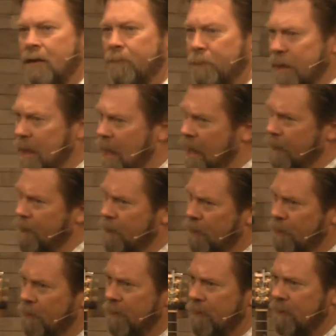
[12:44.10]
Be
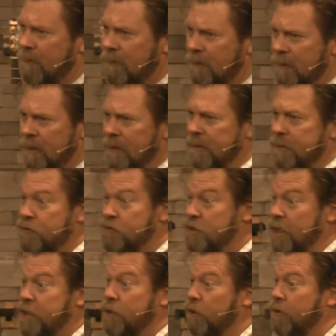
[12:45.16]
humble.
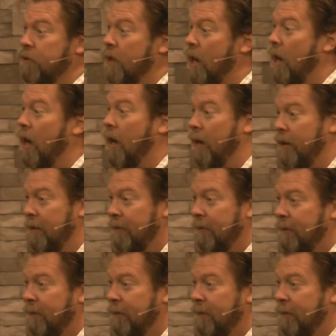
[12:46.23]
Seek your God.